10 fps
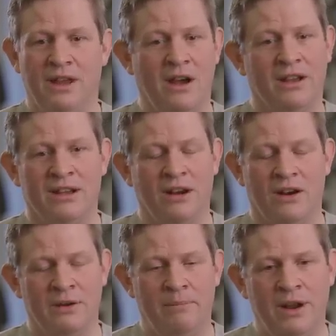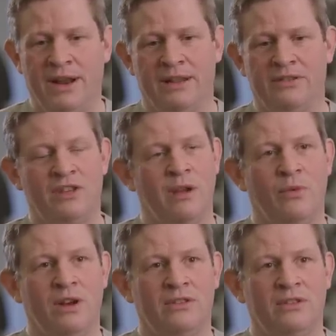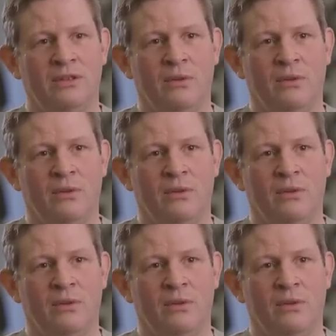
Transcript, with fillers: yeah, I can I completely understand why, it's,